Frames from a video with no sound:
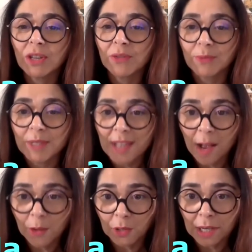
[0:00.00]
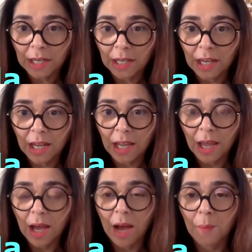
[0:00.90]
from Southern Italy,
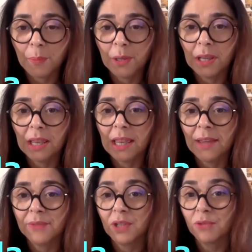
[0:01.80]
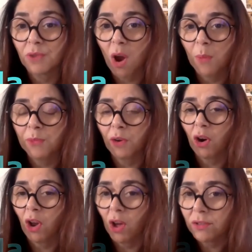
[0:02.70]
but lived in Rome for a
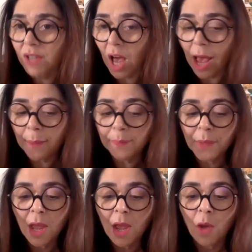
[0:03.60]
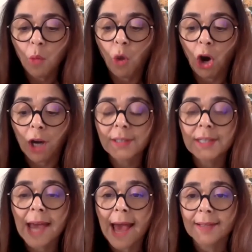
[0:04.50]
long time. Worked
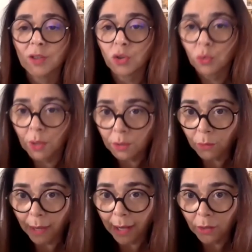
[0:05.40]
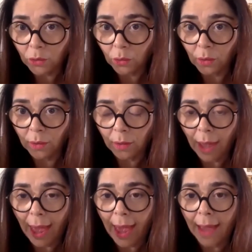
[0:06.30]
as a tour director
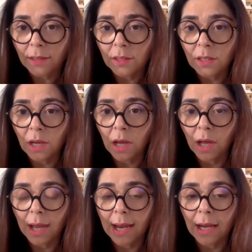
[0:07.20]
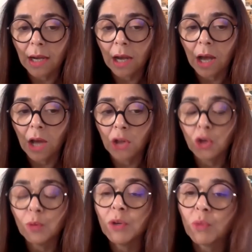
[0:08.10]
and in
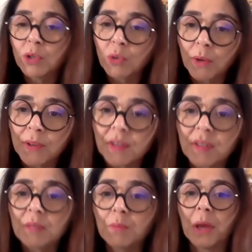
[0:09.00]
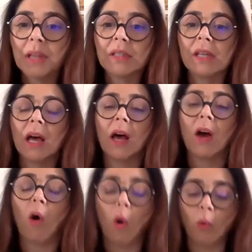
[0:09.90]
human resources, but
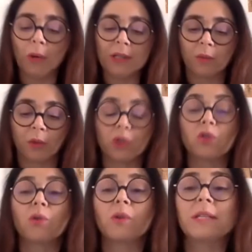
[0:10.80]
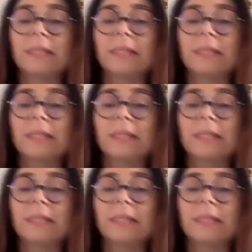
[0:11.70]
always for tourist